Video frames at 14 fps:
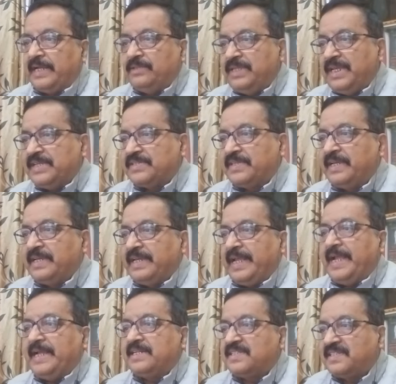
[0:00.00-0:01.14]
this,
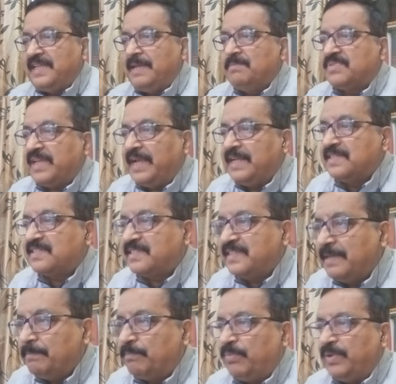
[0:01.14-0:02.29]
it seems, is
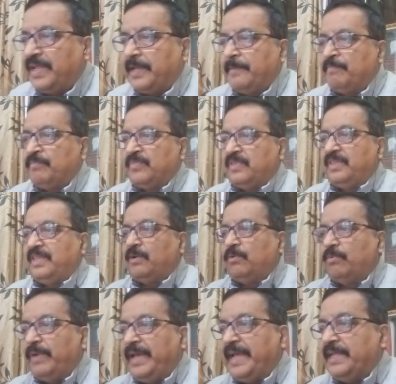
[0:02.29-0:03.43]
simply the
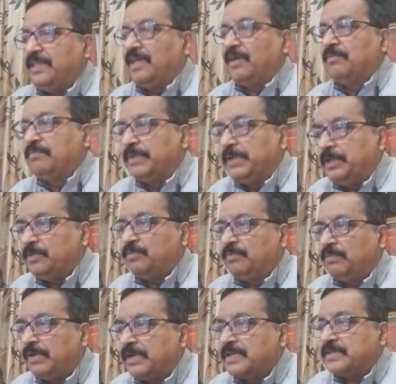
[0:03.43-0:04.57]
way the world
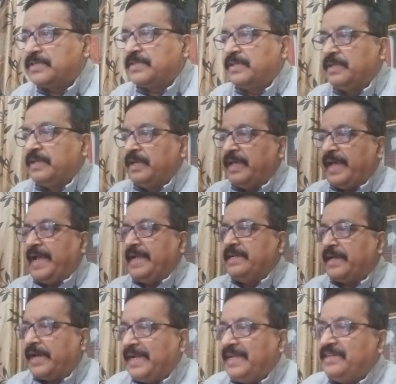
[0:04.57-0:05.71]
works, an
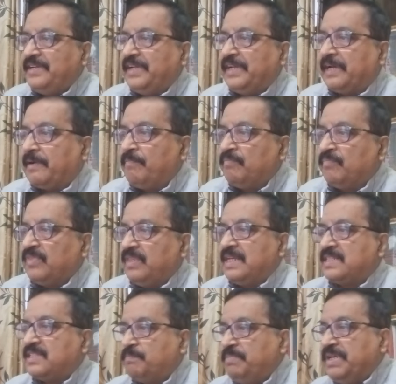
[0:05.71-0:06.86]
idea
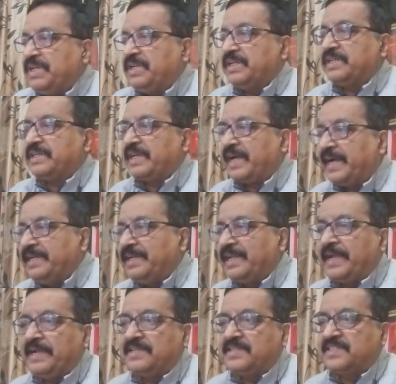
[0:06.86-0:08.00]
the speaker
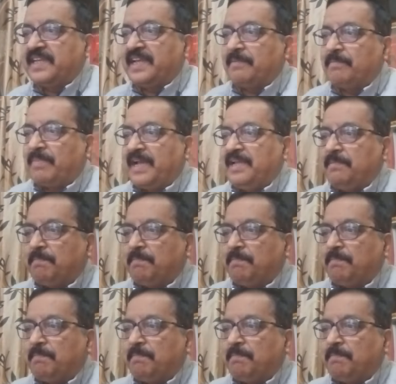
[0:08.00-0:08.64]
highlights by